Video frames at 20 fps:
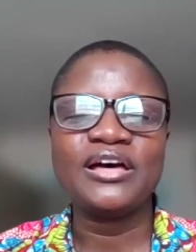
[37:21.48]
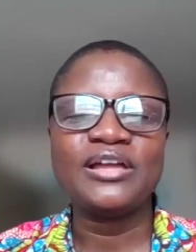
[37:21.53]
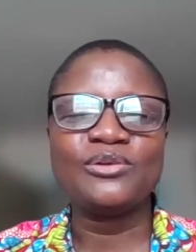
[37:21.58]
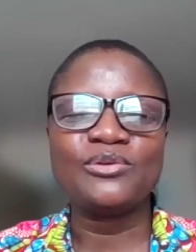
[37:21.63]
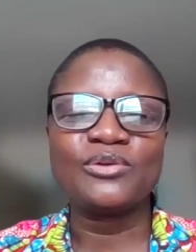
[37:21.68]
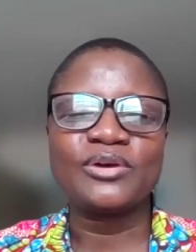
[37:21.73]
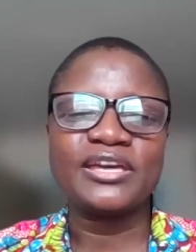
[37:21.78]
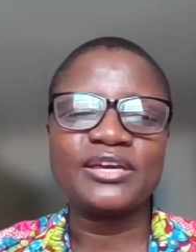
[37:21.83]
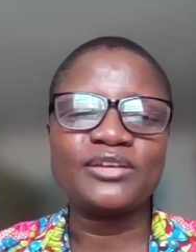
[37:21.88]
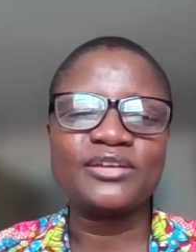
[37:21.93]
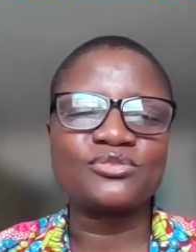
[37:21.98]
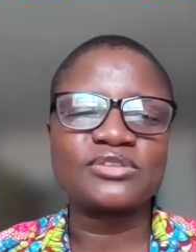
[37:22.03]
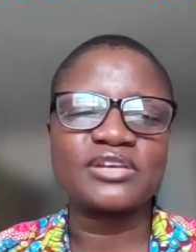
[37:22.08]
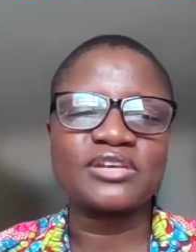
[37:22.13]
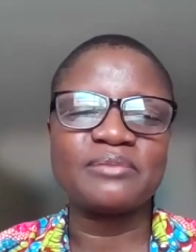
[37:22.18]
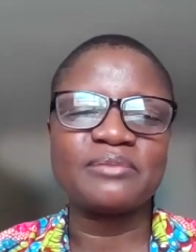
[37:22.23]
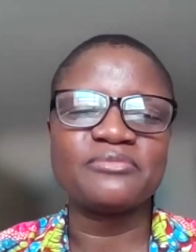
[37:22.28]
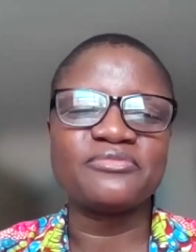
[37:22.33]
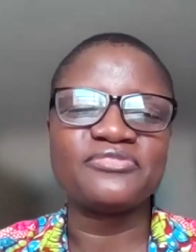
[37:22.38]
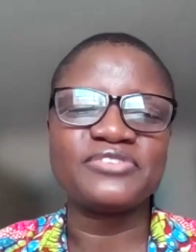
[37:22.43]
looking to
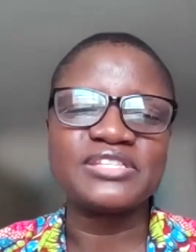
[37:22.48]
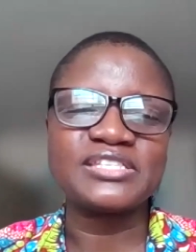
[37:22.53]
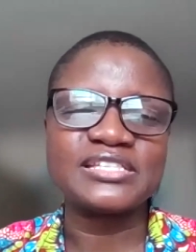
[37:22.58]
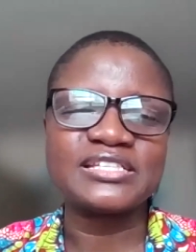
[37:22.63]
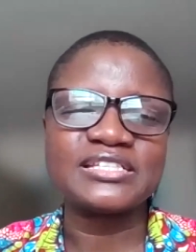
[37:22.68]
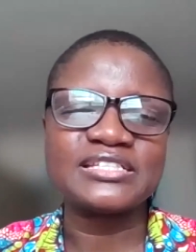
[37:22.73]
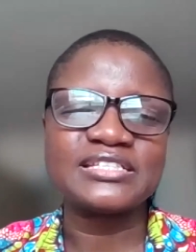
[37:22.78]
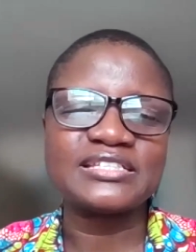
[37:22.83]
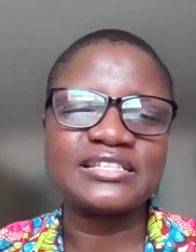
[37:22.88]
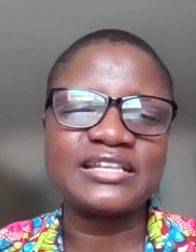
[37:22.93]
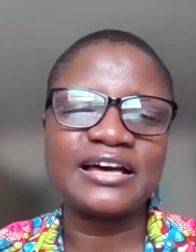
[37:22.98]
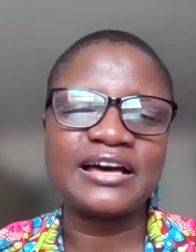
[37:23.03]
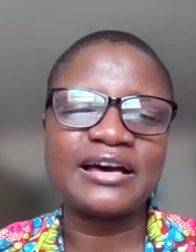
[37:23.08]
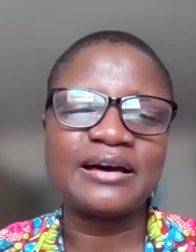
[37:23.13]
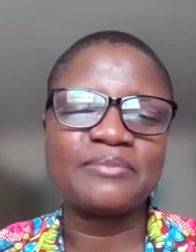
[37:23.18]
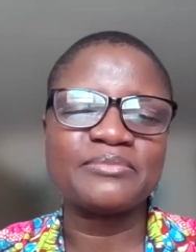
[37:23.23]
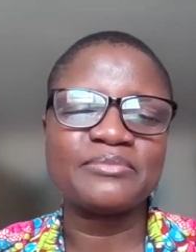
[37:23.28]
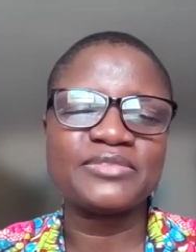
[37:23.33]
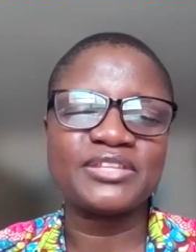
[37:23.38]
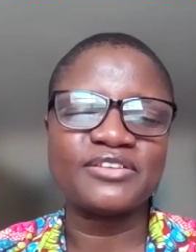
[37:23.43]
come visit
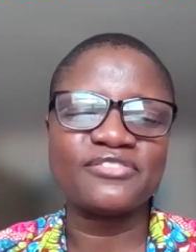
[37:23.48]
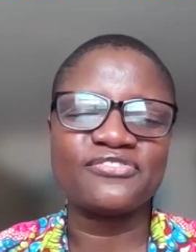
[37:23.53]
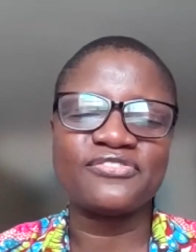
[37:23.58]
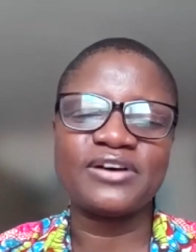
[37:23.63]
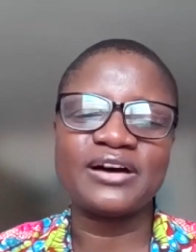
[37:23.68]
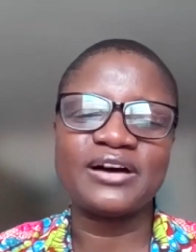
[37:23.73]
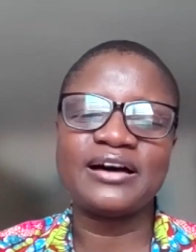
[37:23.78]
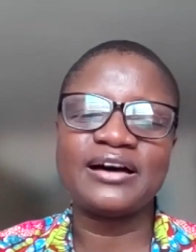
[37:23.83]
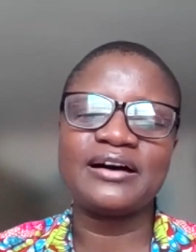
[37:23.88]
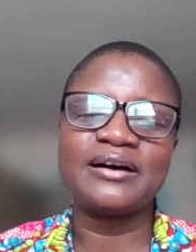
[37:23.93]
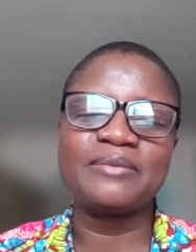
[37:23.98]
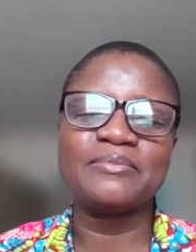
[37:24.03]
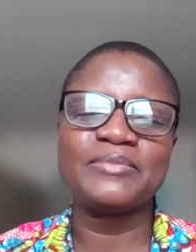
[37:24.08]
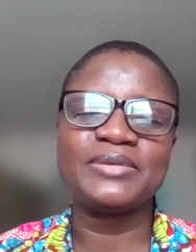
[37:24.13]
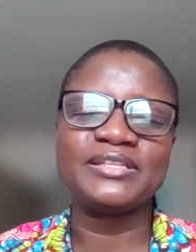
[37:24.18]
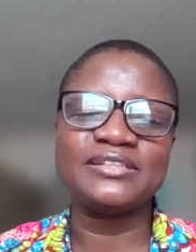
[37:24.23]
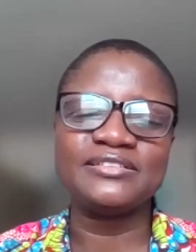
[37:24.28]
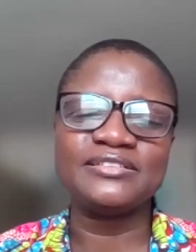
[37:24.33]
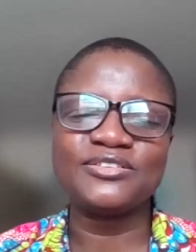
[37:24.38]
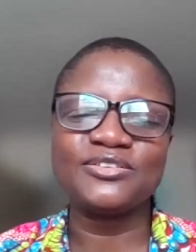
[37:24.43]
um, the farm
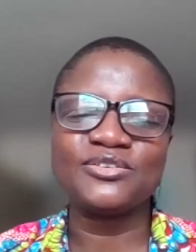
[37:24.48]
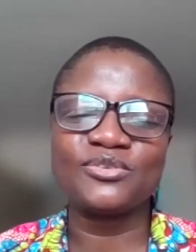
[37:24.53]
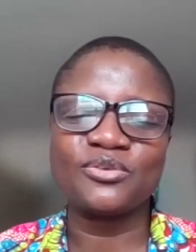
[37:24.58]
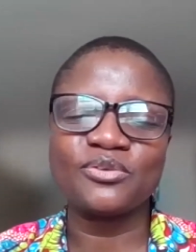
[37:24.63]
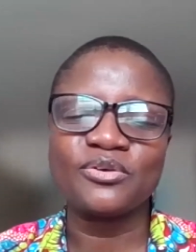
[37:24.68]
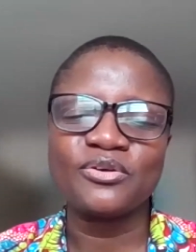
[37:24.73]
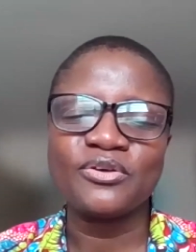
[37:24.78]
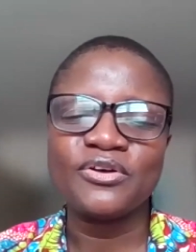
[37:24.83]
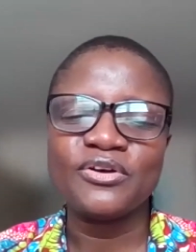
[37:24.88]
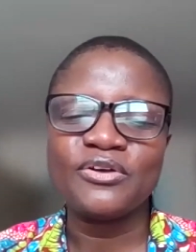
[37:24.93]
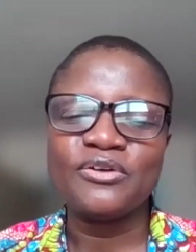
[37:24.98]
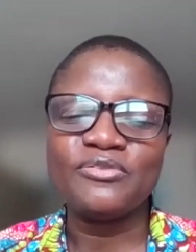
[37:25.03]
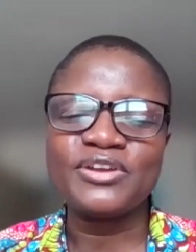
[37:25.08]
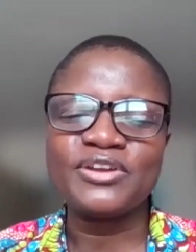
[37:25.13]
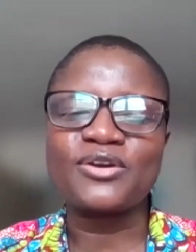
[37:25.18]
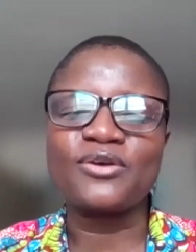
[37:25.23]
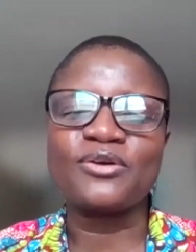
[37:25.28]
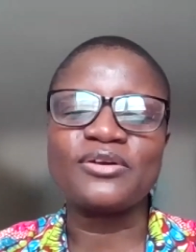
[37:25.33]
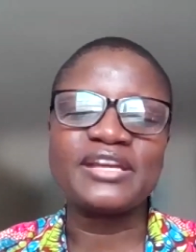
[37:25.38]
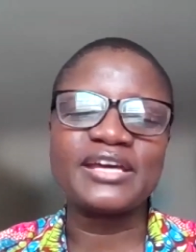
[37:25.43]
and, you know,
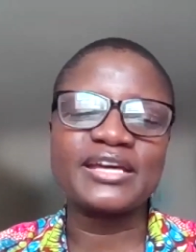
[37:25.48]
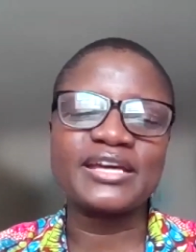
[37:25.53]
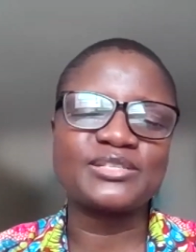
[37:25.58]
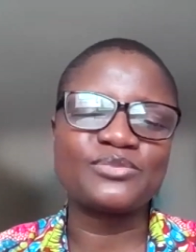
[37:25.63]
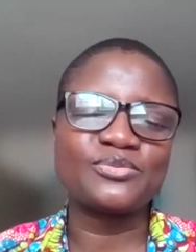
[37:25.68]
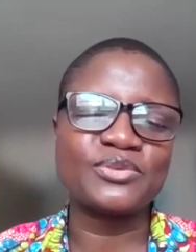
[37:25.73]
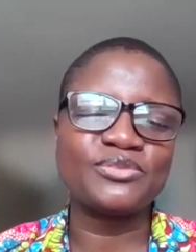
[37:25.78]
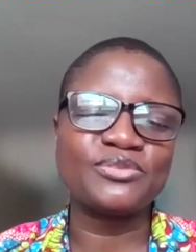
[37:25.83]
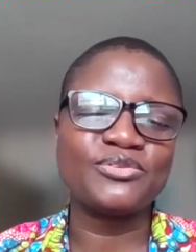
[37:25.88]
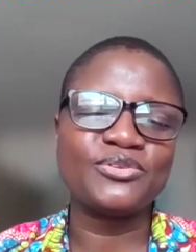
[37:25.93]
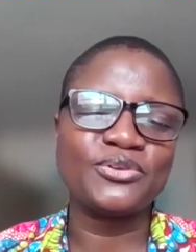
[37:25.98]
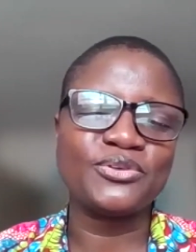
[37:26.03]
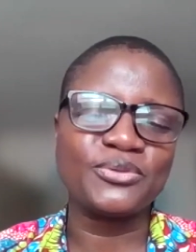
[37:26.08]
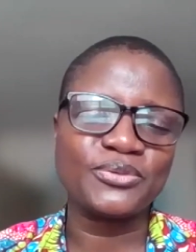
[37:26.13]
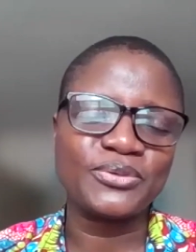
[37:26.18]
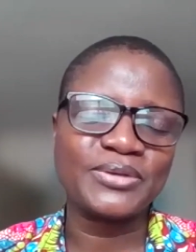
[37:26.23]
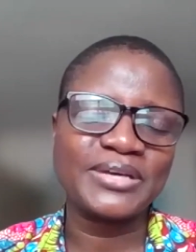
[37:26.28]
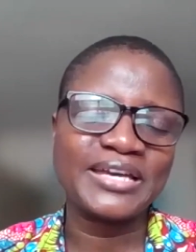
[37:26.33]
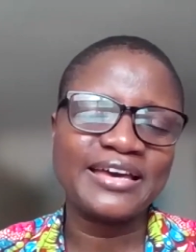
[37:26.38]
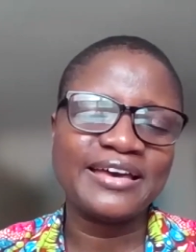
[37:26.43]
reconnect with
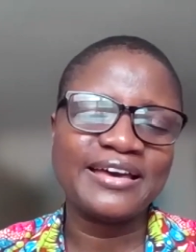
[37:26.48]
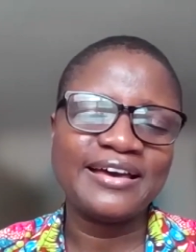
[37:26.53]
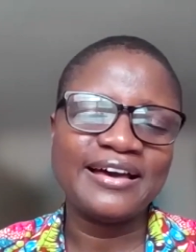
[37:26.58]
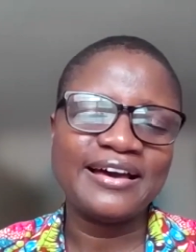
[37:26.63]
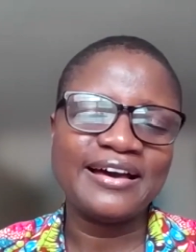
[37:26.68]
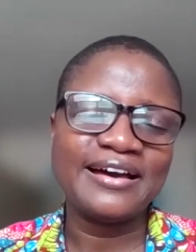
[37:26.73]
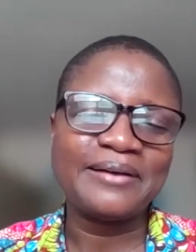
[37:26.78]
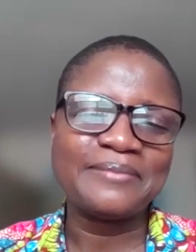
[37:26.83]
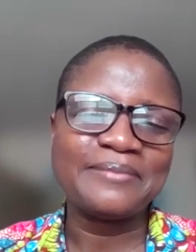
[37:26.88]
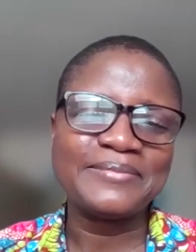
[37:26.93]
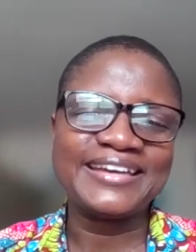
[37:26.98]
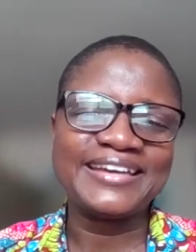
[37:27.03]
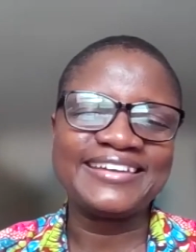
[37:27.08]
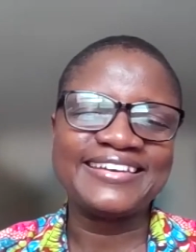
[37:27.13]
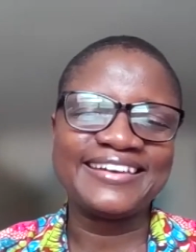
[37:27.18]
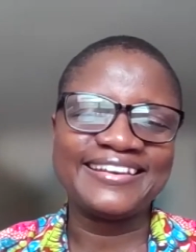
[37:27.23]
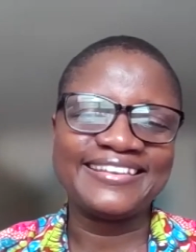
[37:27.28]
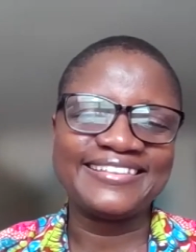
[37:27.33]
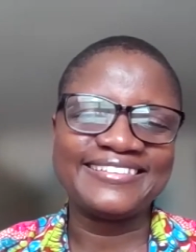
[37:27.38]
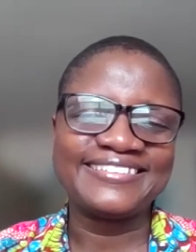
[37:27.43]
you um,
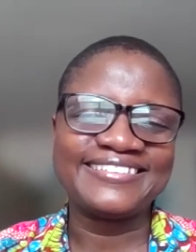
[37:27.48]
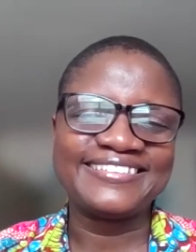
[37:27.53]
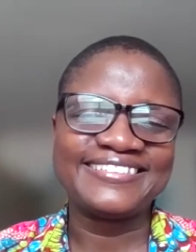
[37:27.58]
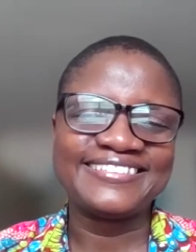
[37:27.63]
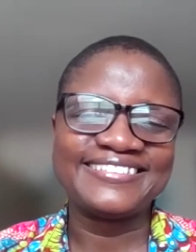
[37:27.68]
again.